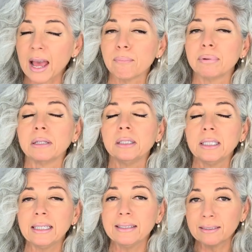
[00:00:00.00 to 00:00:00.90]
And
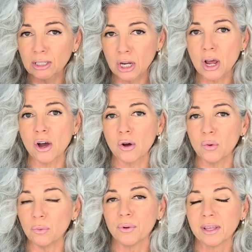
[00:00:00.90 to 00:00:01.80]
please
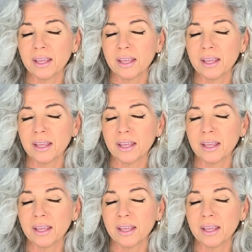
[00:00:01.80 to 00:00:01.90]
know